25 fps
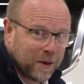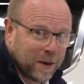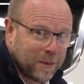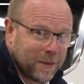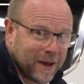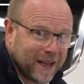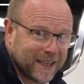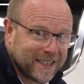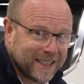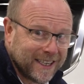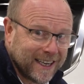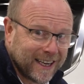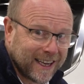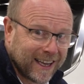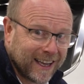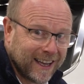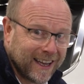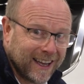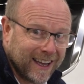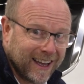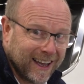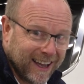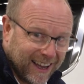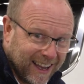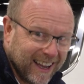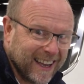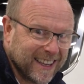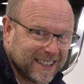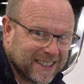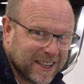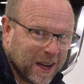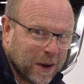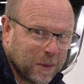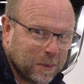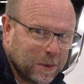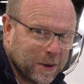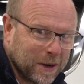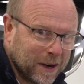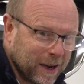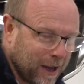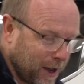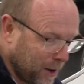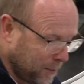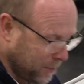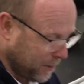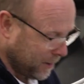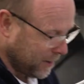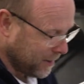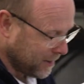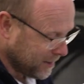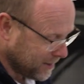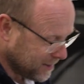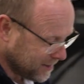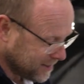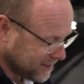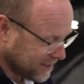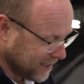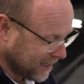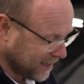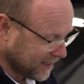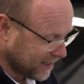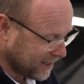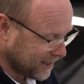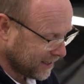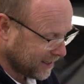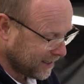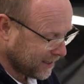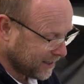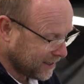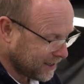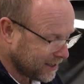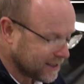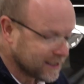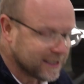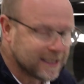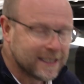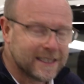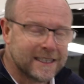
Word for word: by magic, it's opened up. Ta-da!